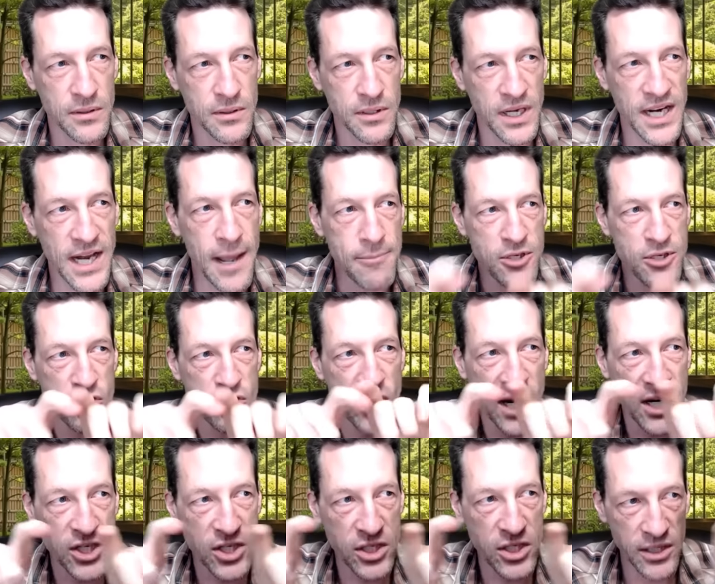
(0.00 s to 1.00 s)
an
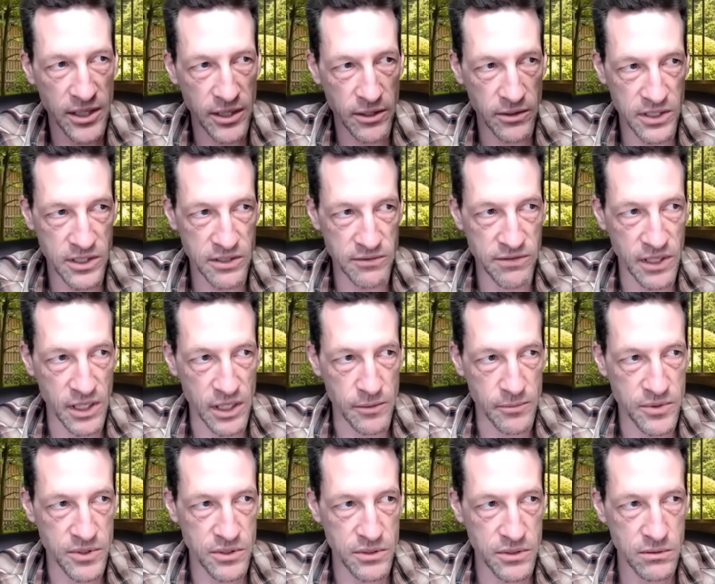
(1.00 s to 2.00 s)
abstraction layer that
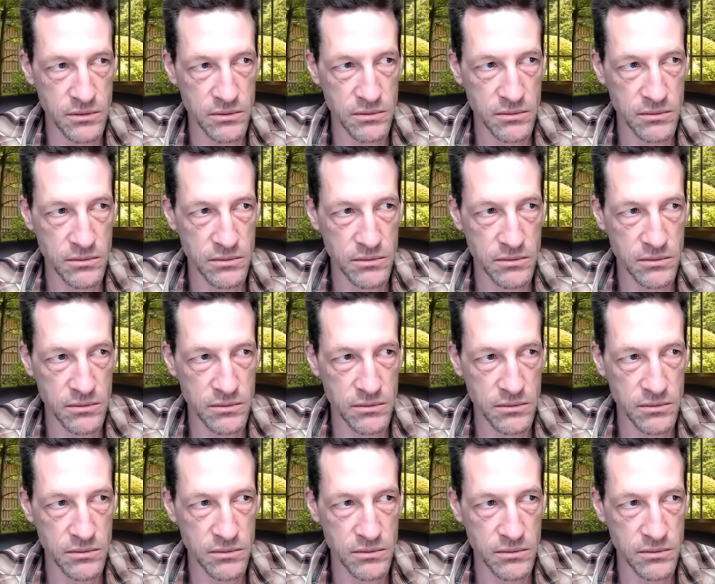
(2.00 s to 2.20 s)
develops.